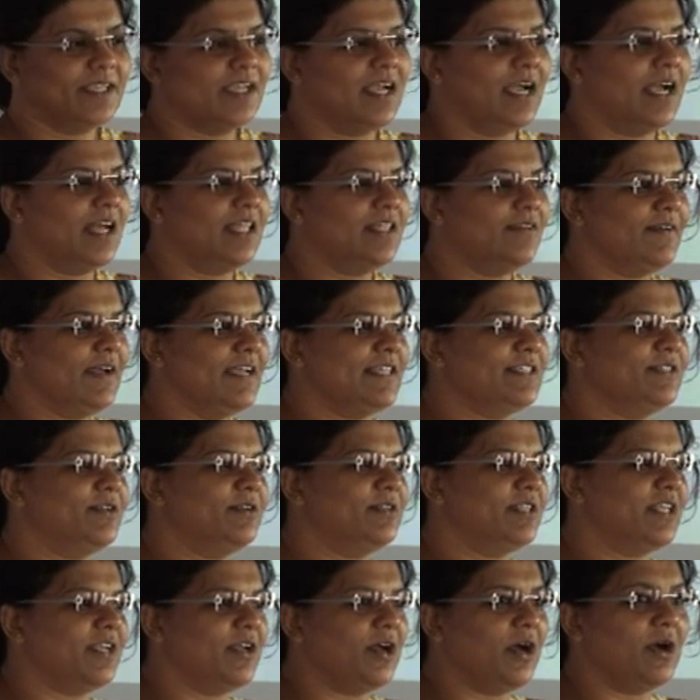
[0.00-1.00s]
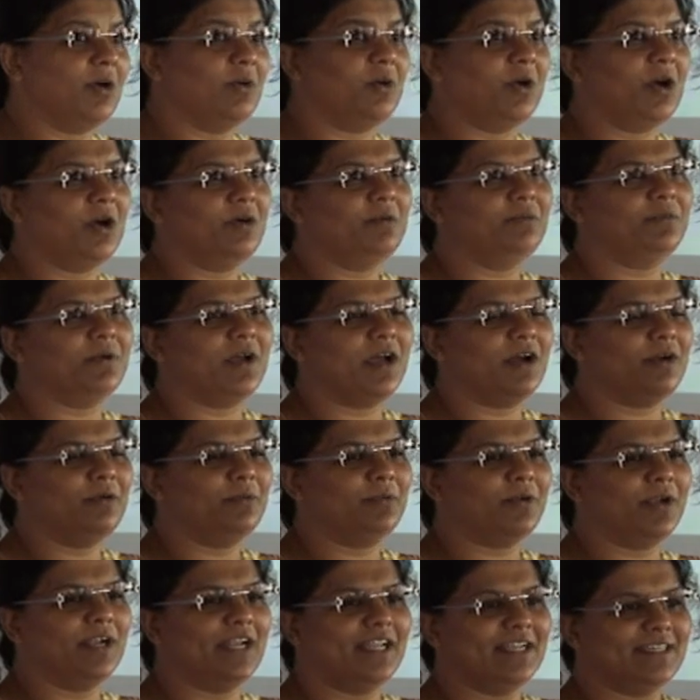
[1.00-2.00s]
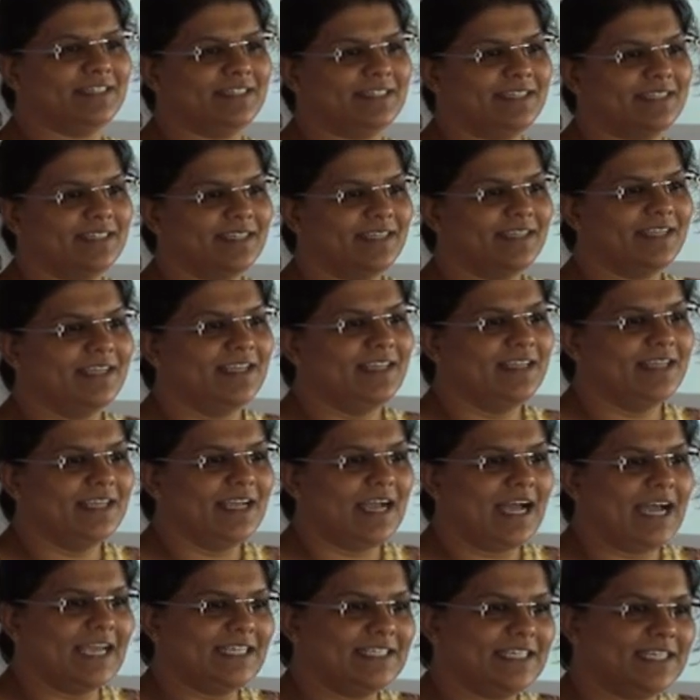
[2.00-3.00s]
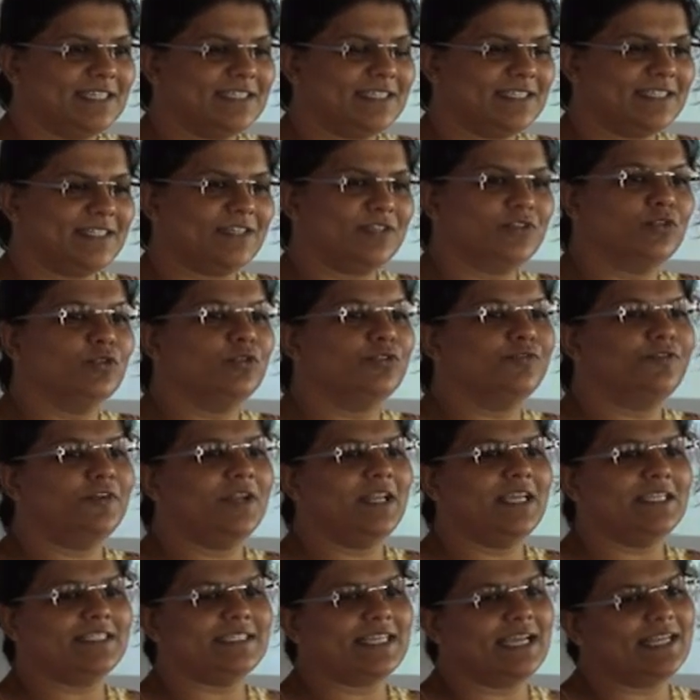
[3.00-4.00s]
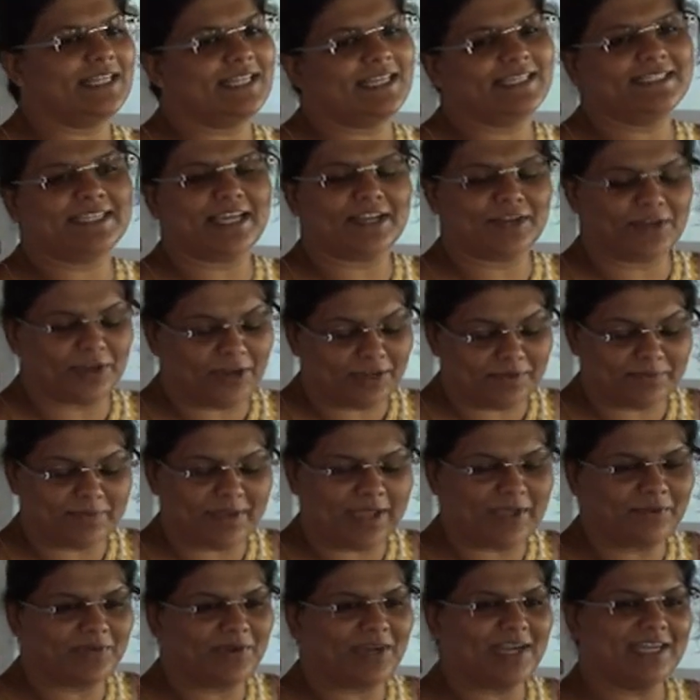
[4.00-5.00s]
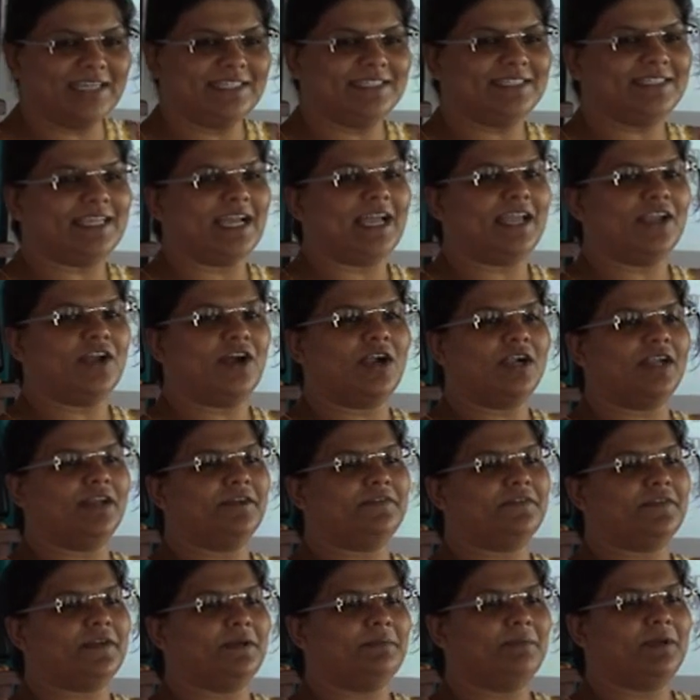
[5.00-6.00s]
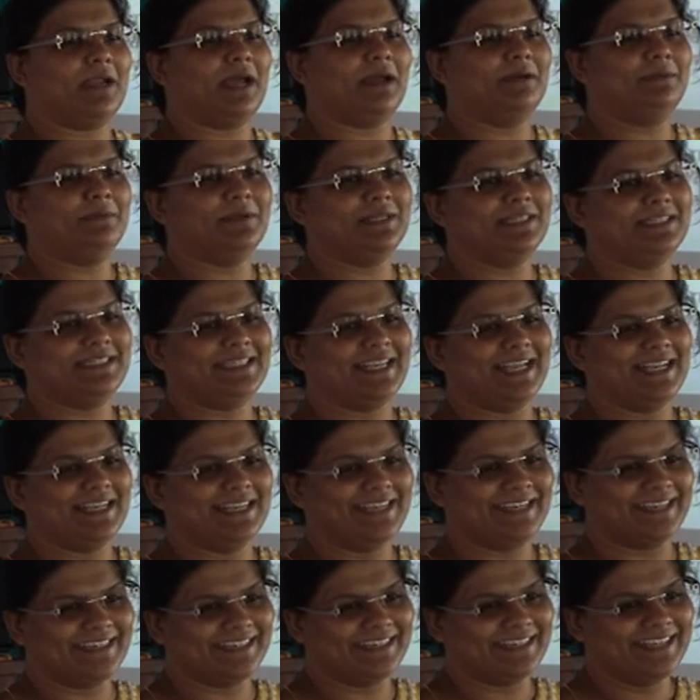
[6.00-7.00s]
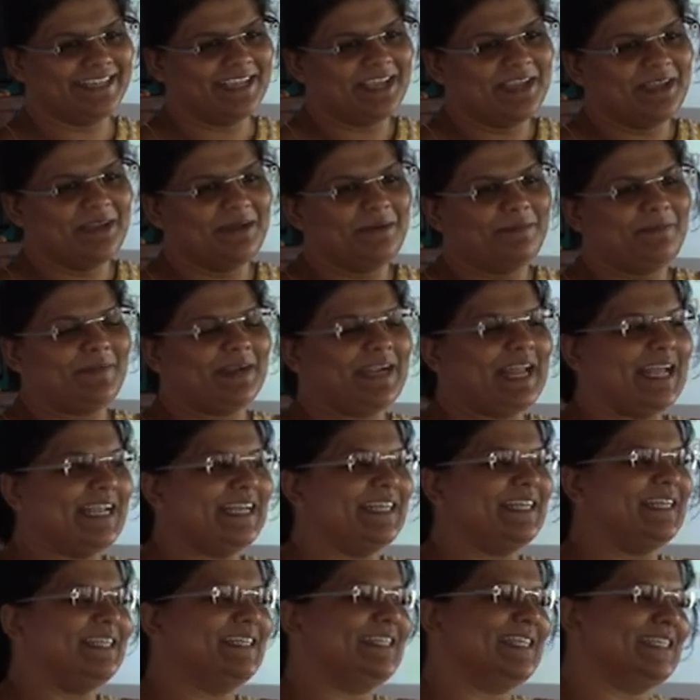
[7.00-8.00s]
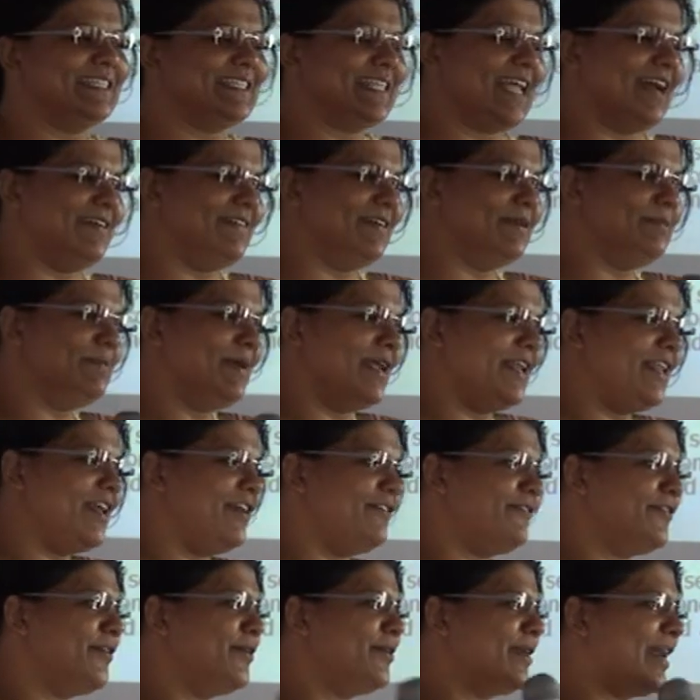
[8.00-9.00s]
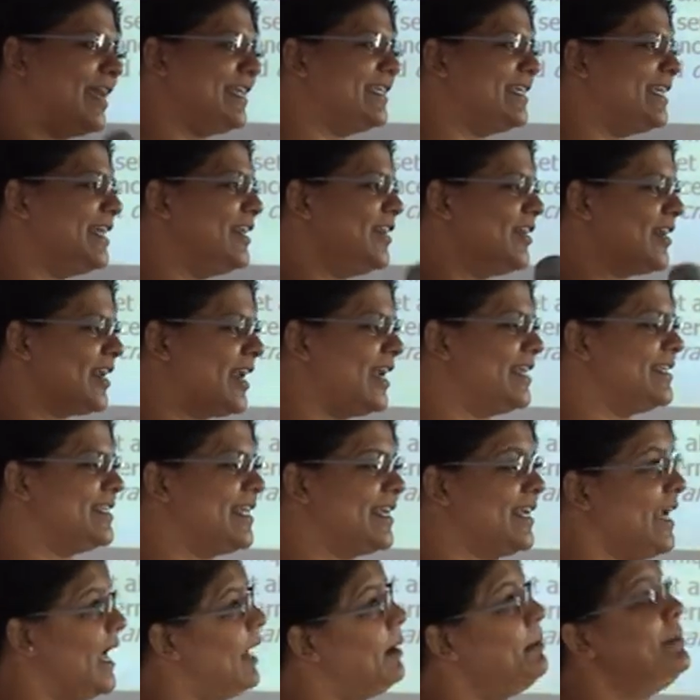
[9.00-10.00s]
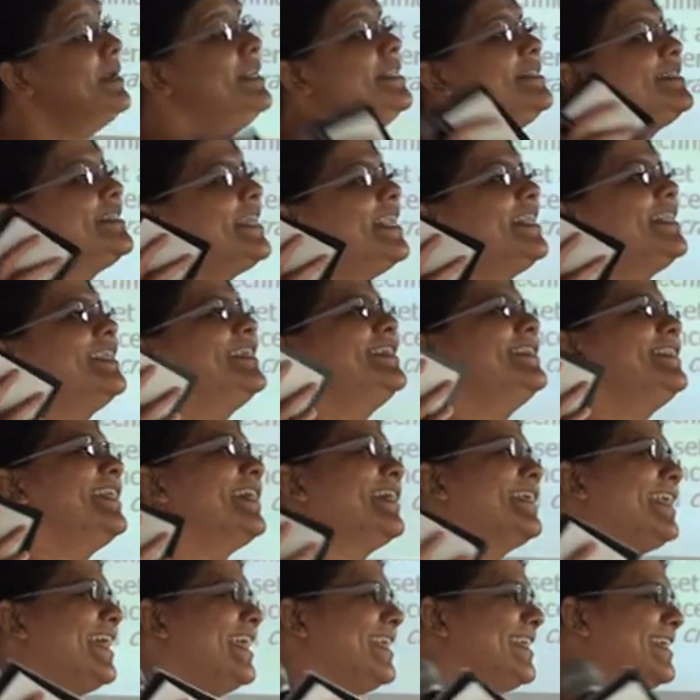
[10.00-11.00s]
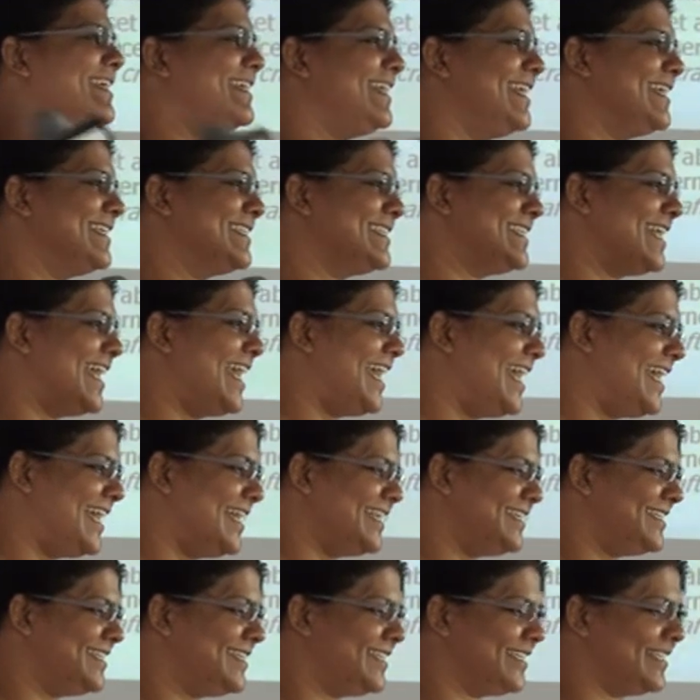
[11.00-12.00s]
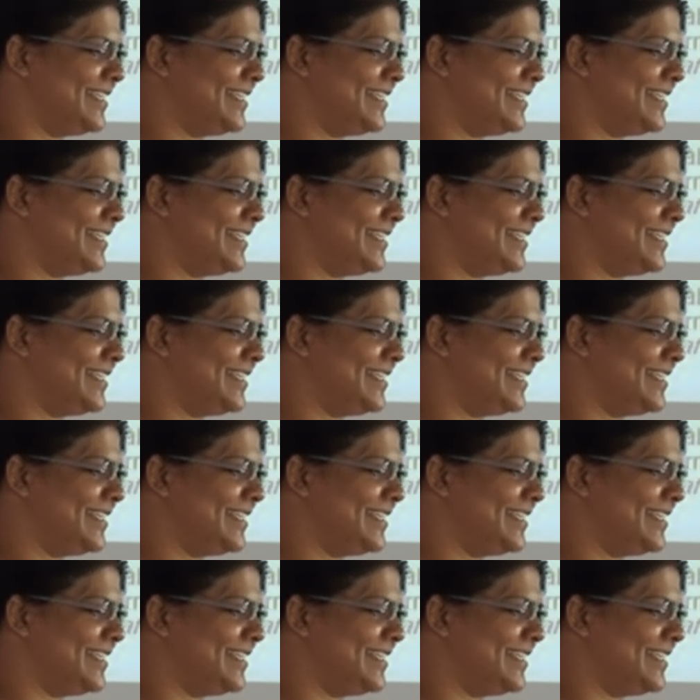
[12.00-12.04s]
Otherwise you'll think, oh, how brilliant. I just truthfully said these are not my words. I got it from Raman Selden. But I discover many of you writing in your answer, Raman Selden, the great critic, said.